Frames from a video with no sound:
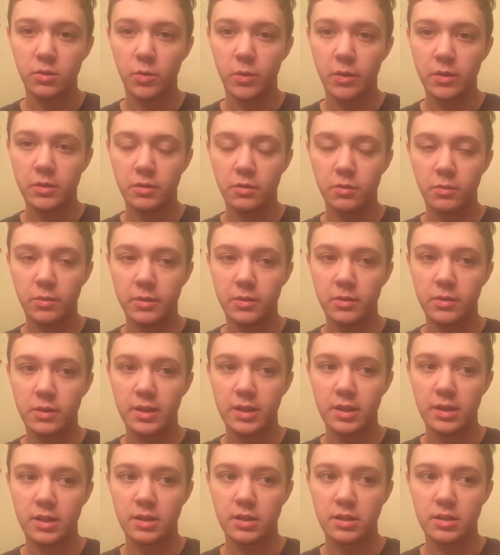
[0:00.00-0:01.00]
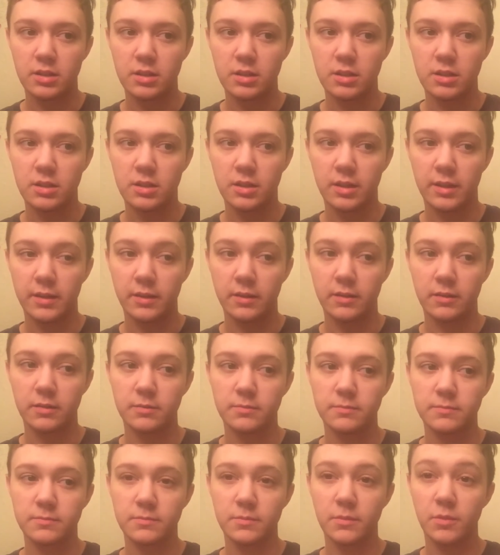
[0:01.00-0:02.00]
to wear this one. You need, like,
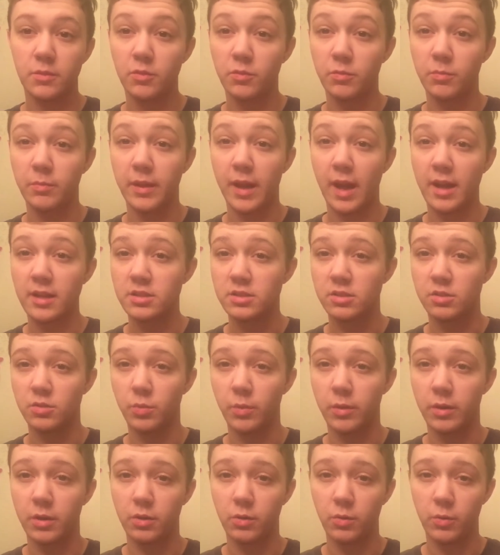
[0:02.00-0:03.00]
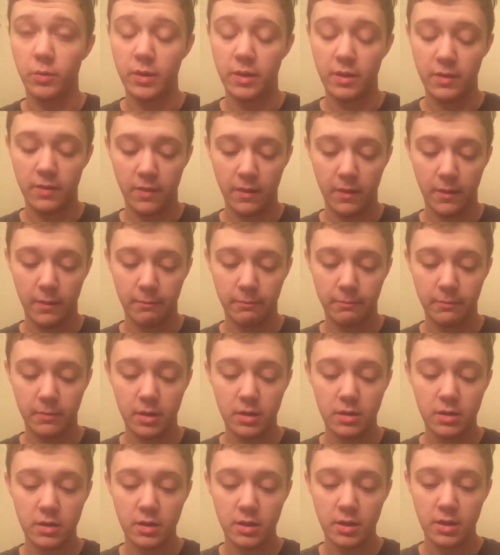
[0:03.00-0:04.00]
for me, I can just wear it with
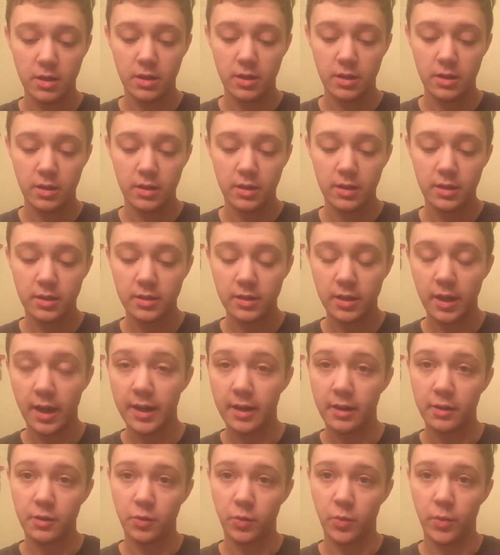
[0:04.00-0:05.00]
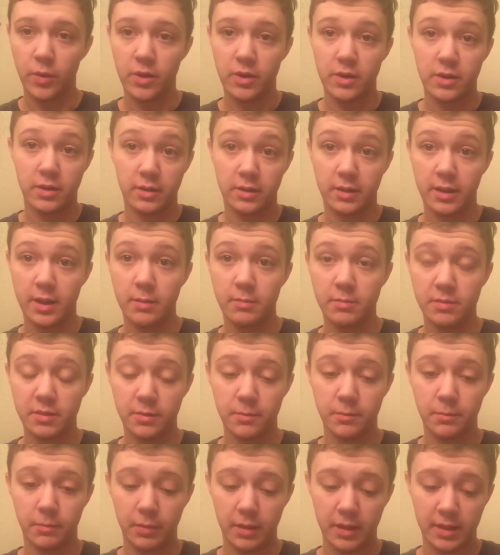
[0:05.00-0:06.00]
tight underwear, and it keeps it
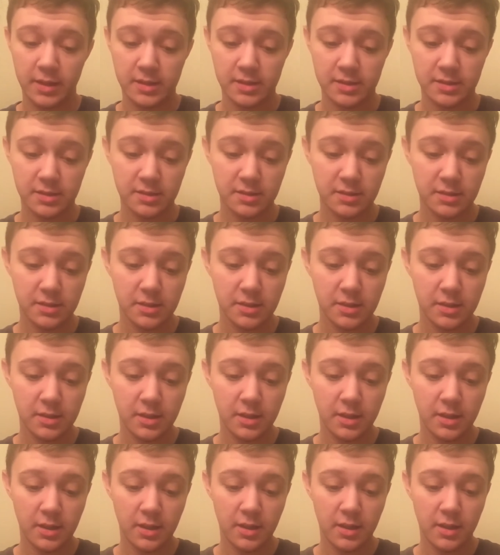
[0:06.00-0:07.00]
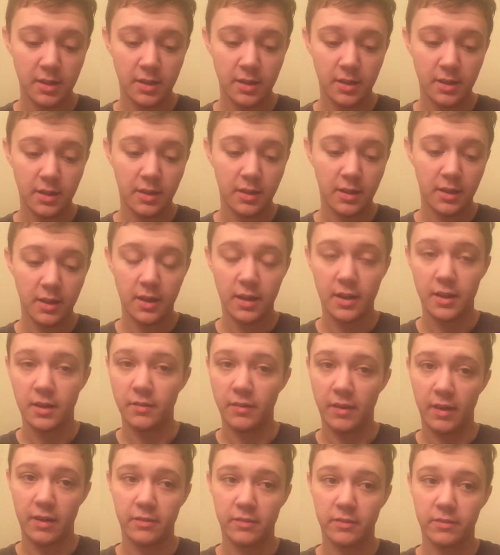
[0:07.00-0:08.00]
in place. And if
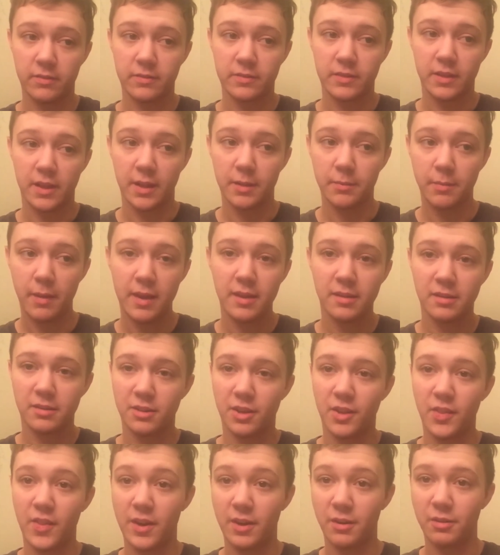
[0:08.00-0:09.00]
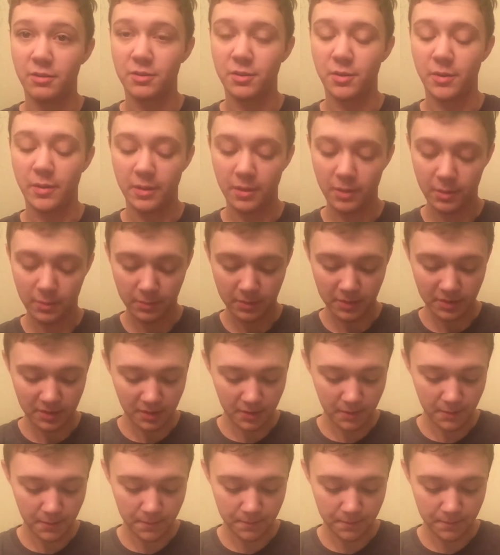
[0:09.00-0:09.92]
I have tight pants on, that also helps.